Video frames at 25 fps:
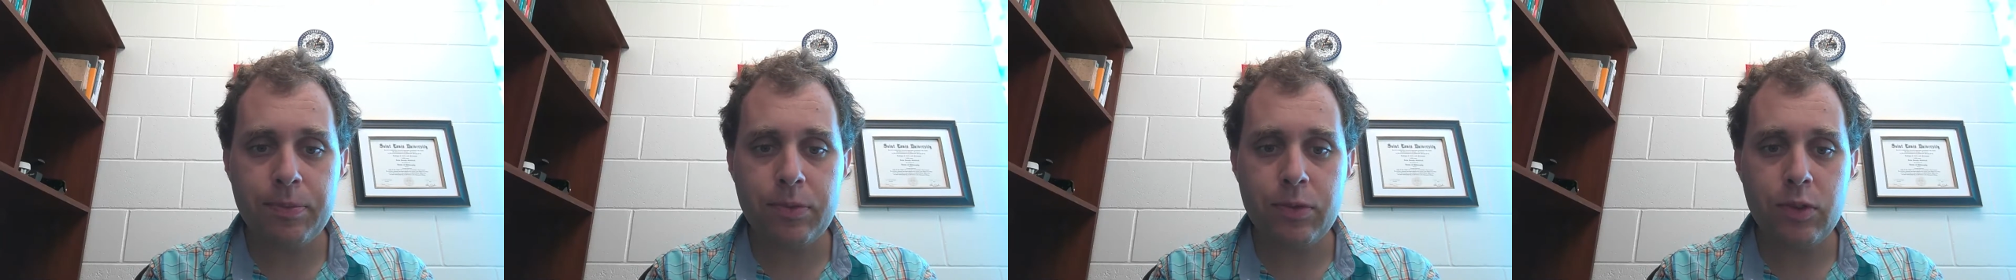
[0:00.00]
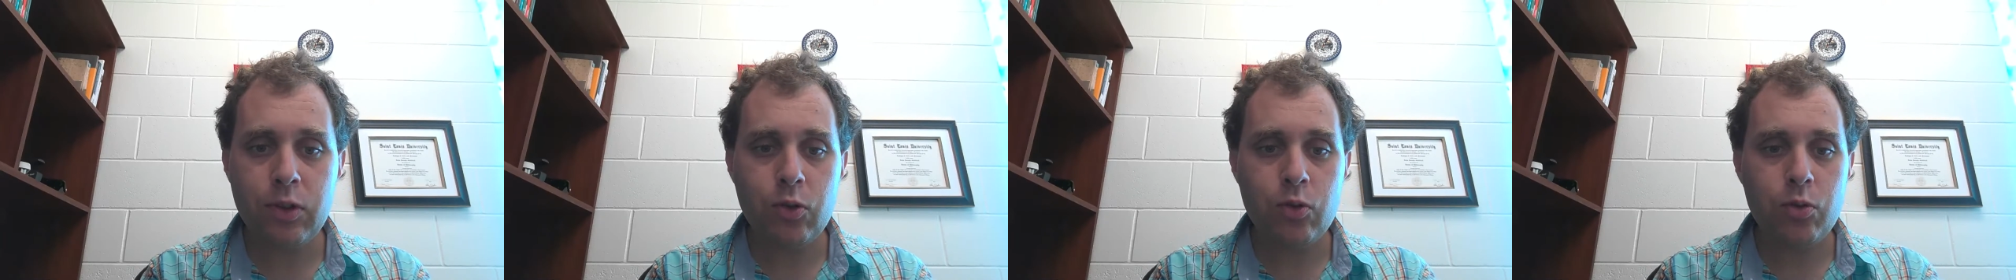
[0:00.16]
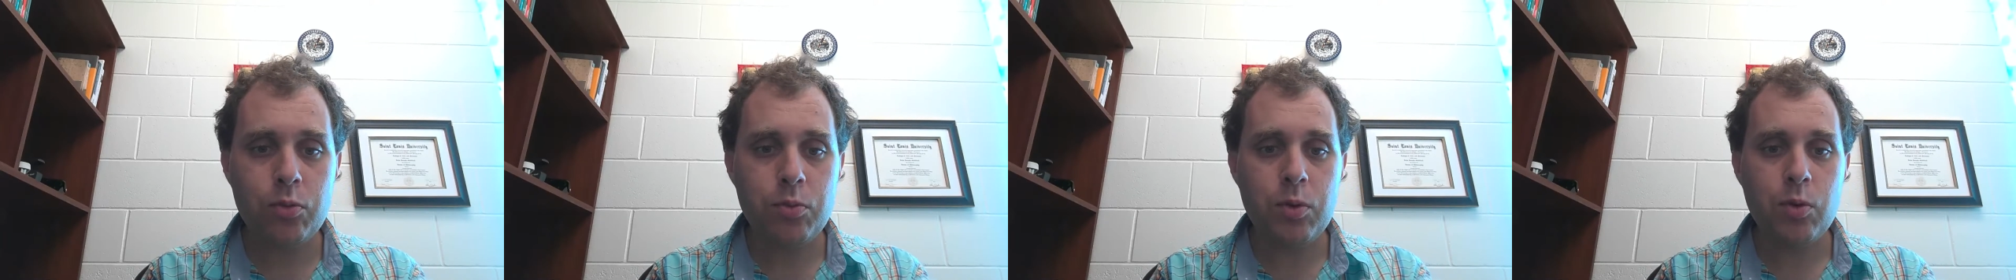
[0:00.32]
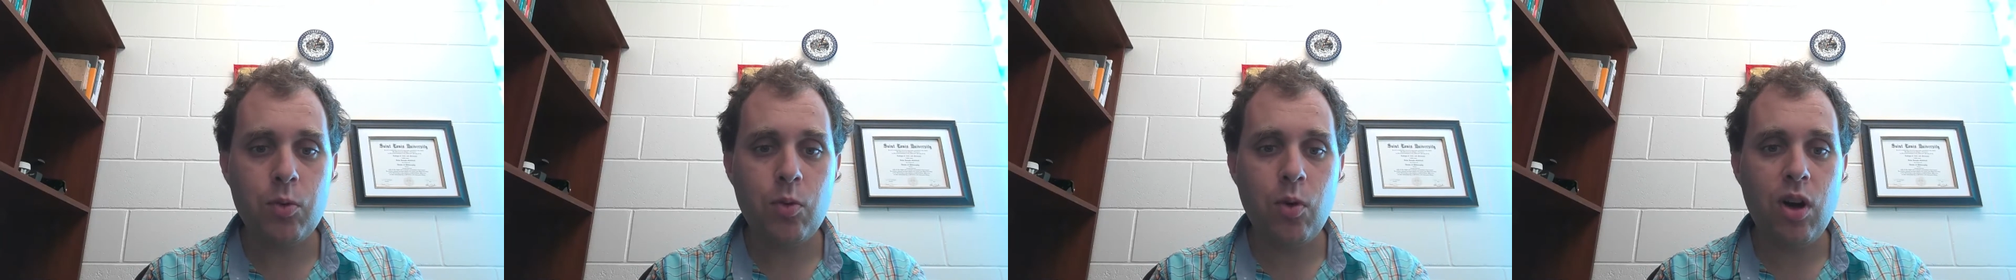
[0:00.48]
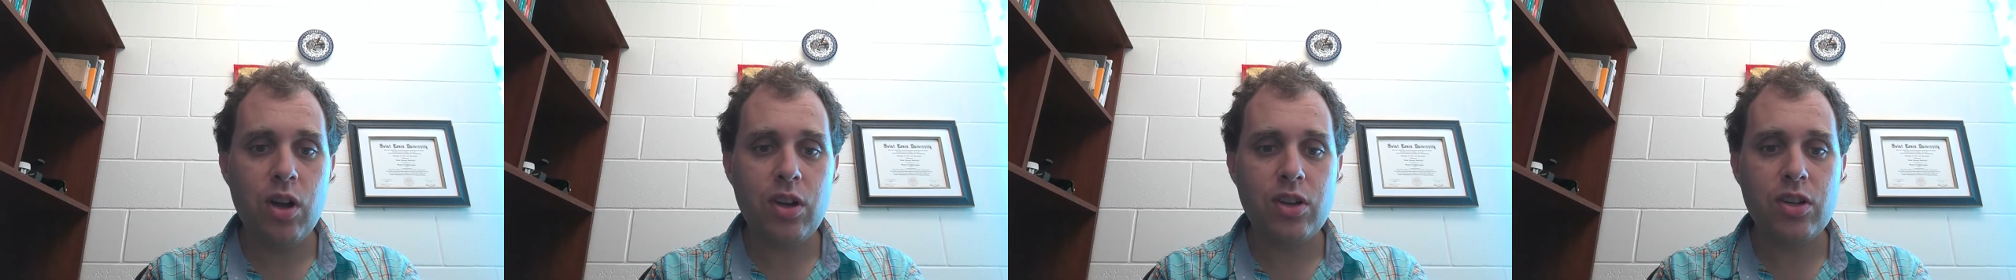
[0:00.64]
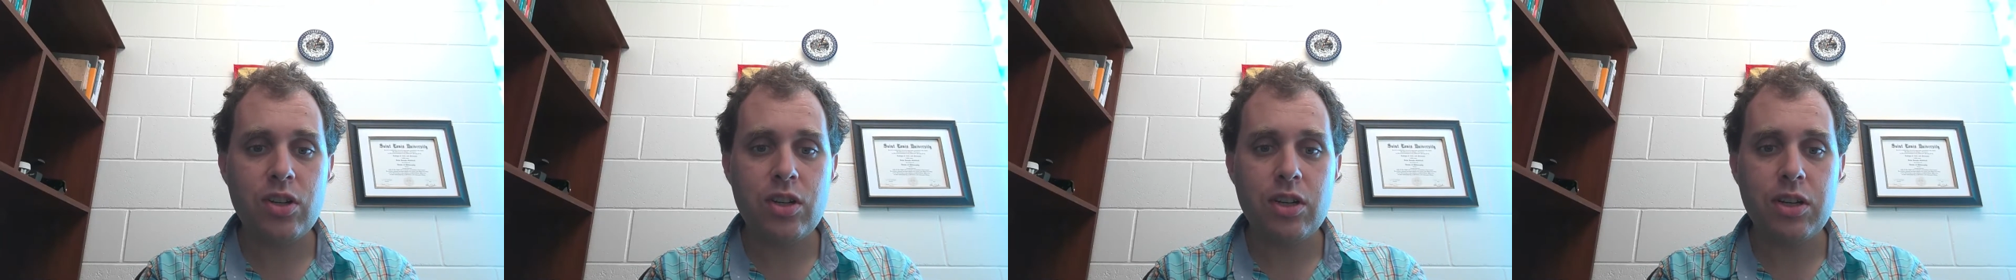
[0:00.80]
you will be
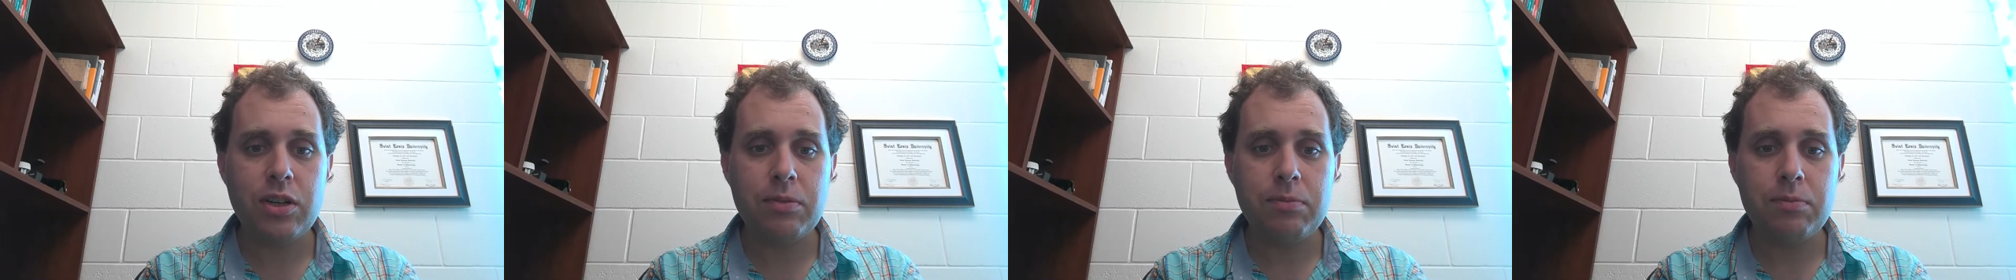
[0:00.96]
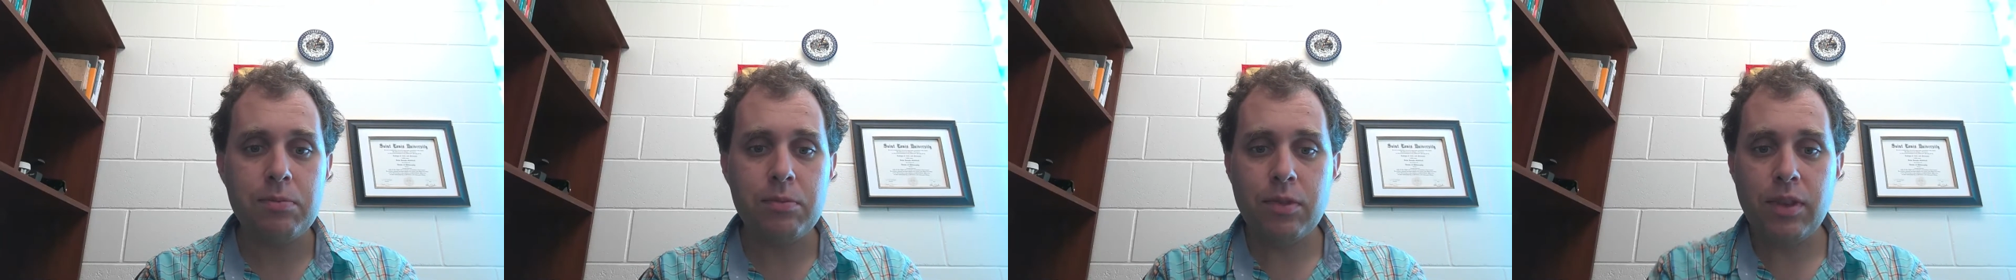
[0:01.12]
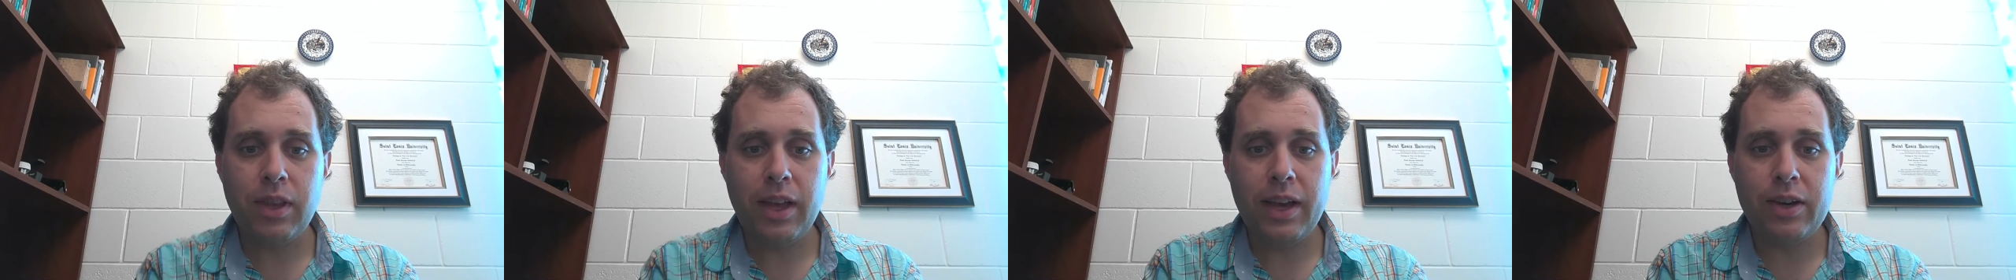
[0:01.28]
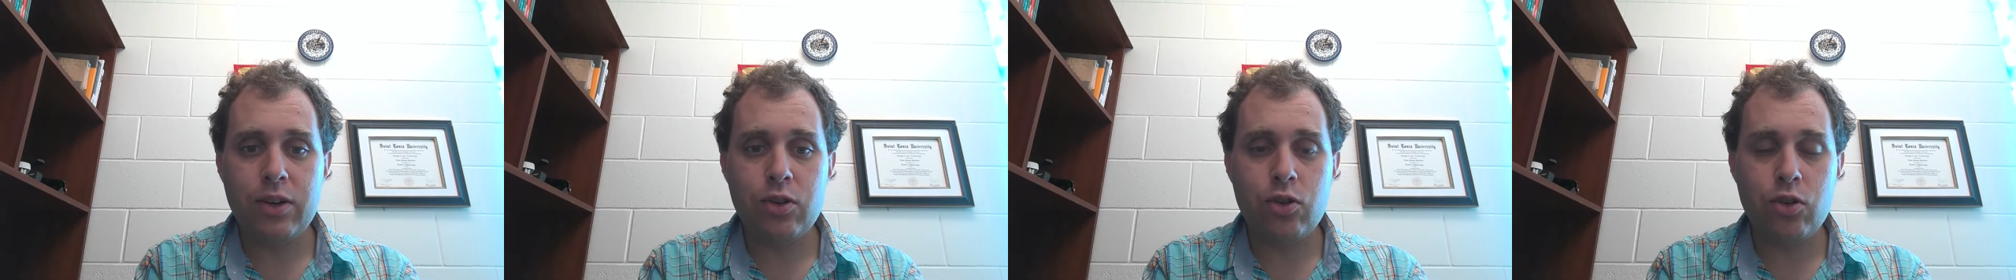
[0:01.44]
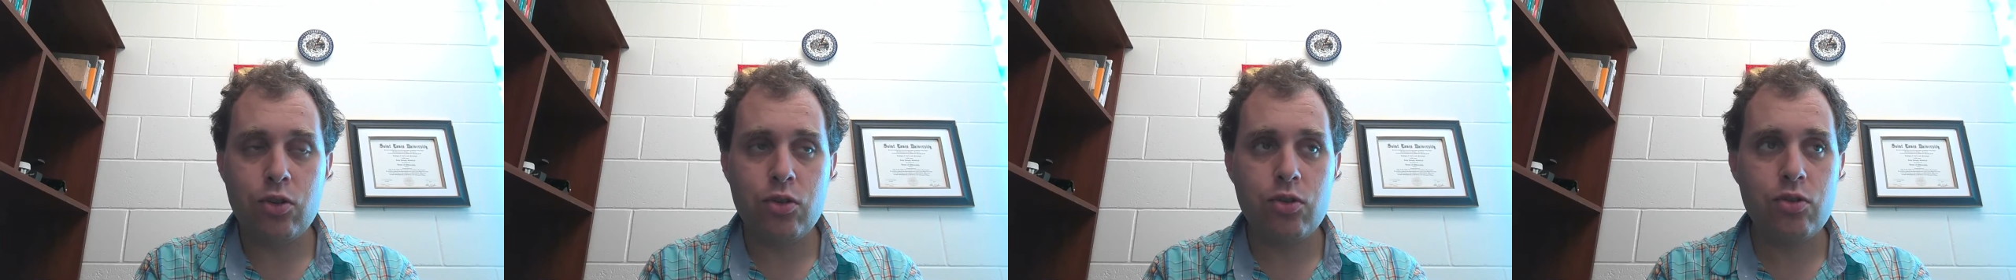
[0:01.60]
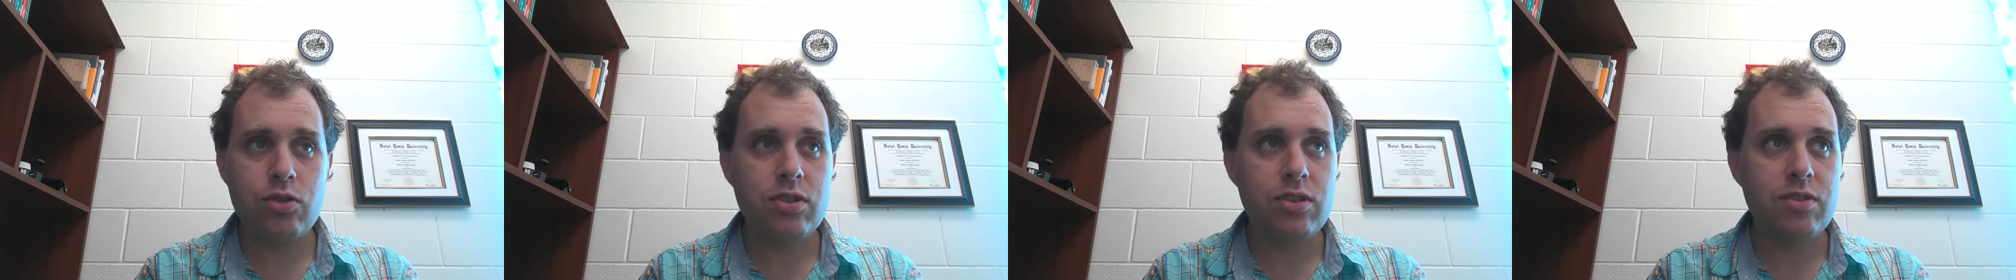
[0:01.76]
watching
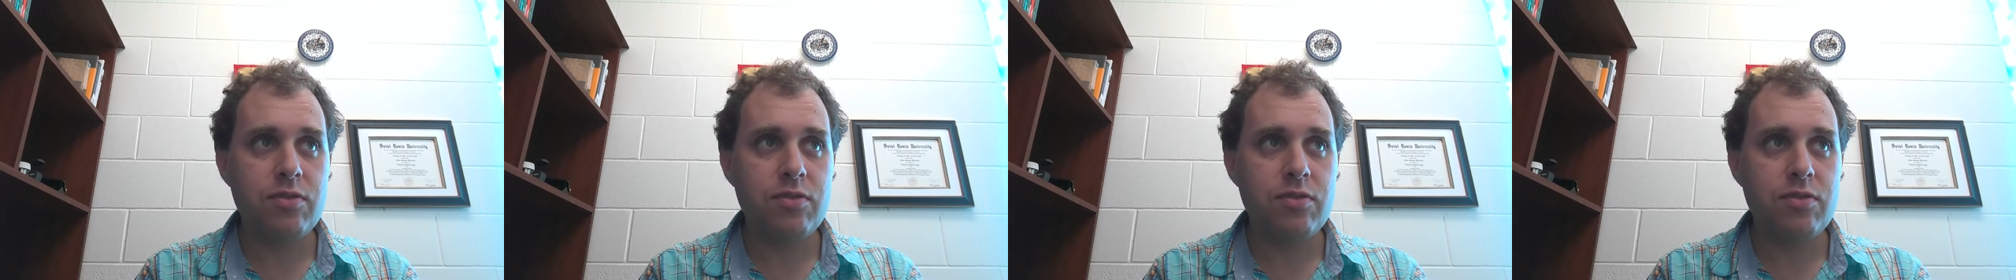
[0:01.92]
lectures